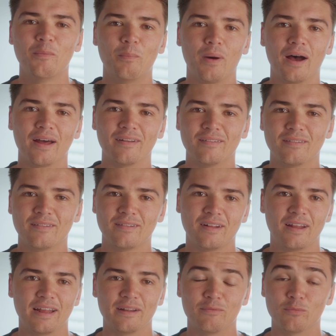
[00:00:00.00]
but
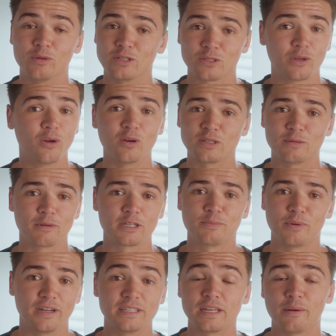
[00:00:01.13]
it was an awesome
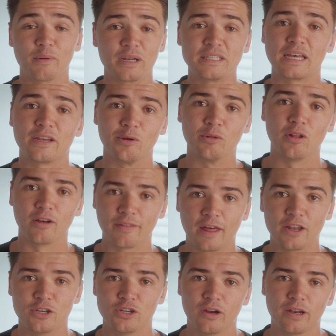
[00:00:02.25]
experience and I'm going to take you along
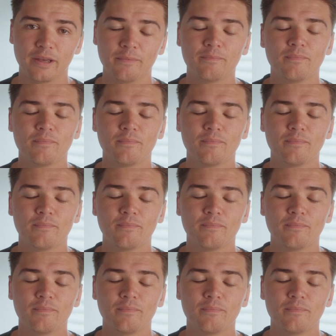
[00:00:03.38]
that journey.